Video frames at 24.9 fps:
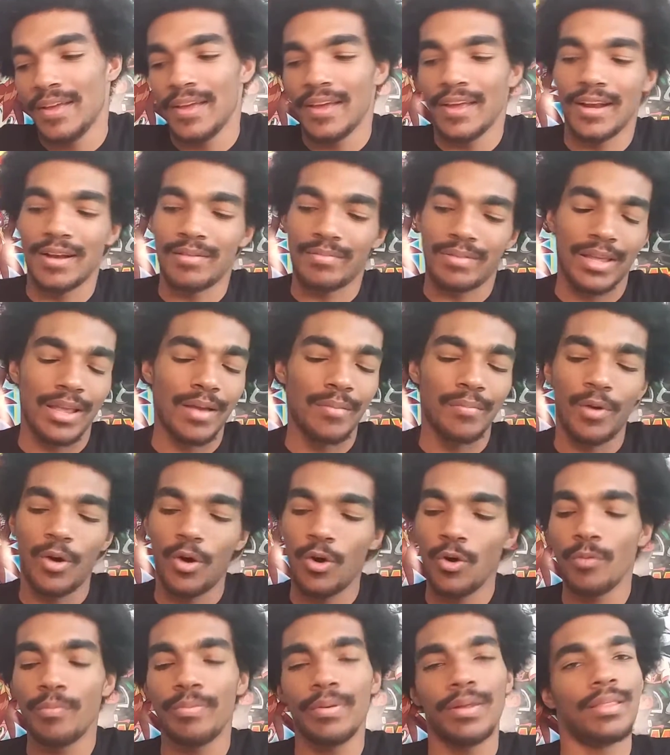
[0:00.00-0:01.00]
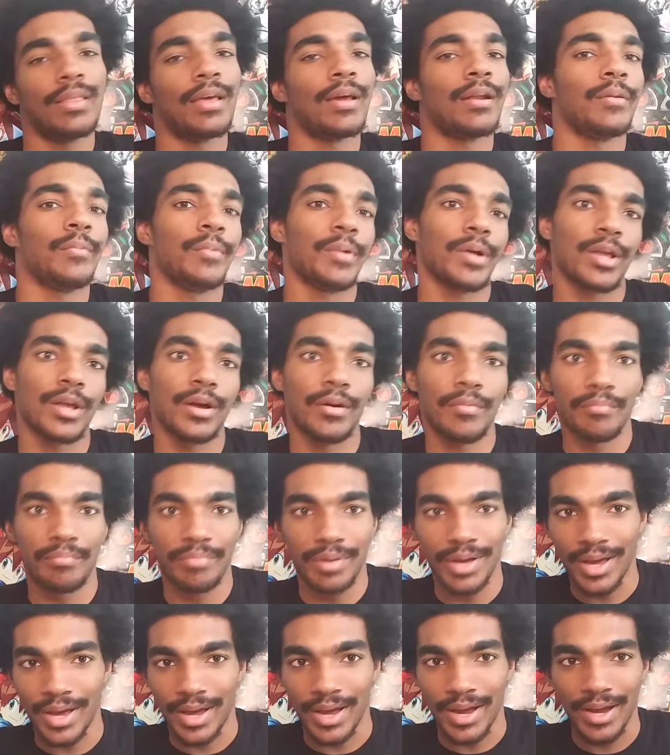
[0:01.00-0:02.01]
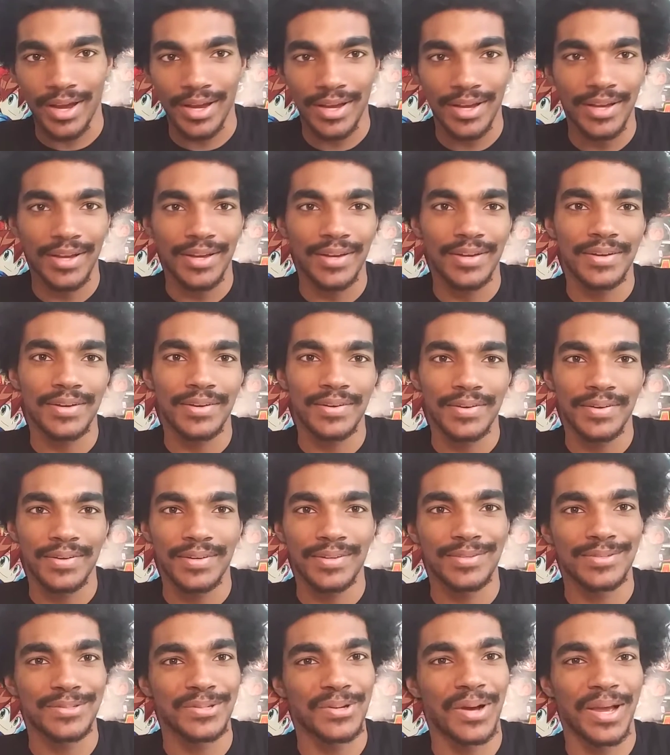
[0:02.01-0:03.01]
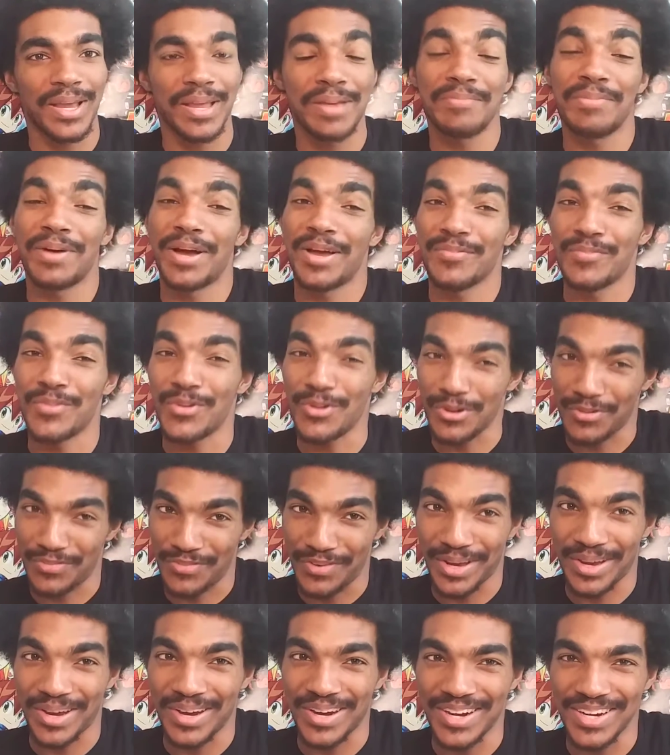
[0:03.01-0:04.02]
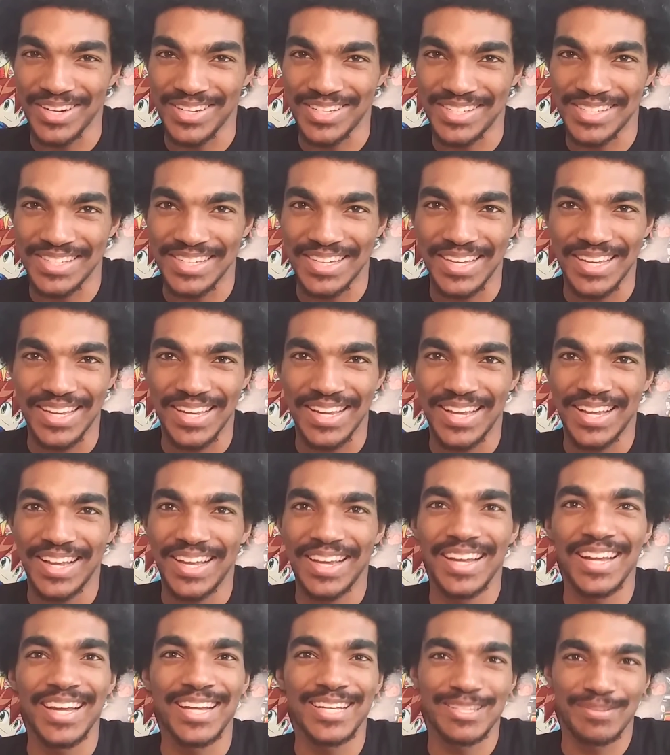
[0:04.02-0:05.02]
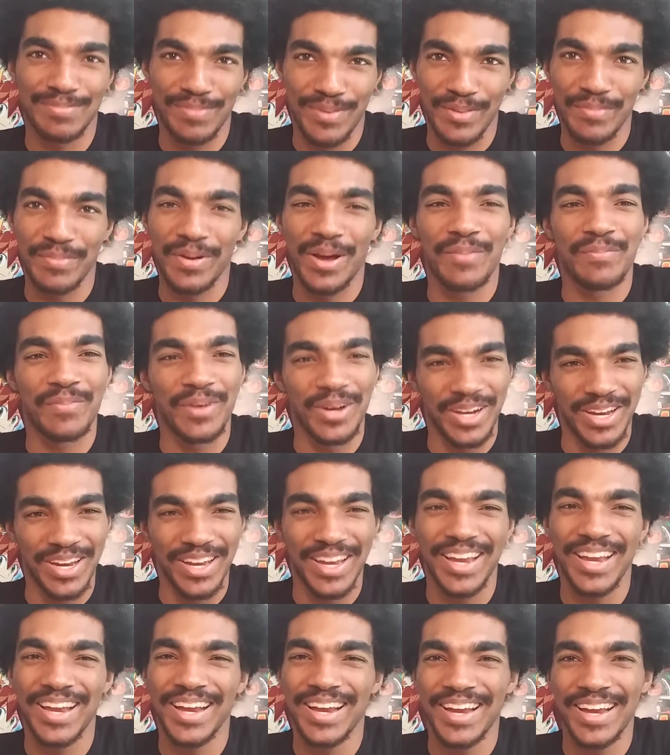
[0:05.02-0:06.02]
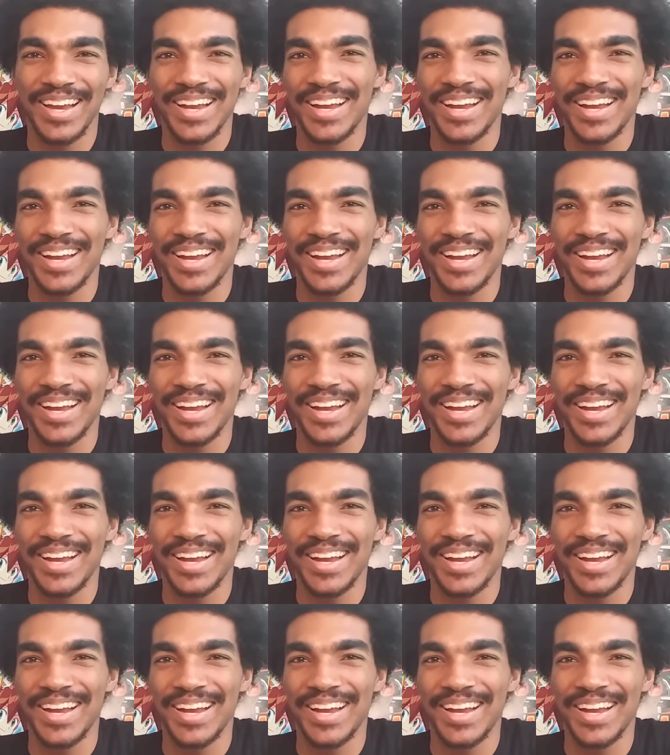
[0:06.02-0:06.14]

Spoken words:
And I'm like, I'm hoping that it would come back so I can buy more figures and spend my money